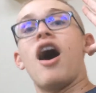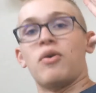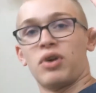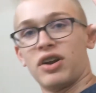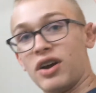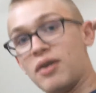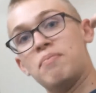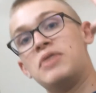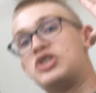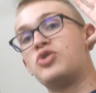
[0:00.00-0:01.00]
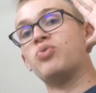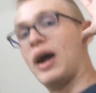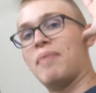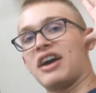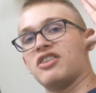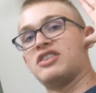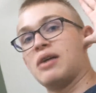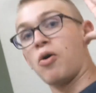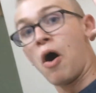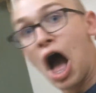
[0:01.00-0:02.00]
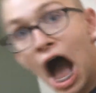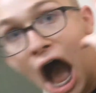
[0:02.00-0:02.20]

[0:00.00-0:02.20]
All right, we're gonna meet you right back at the table.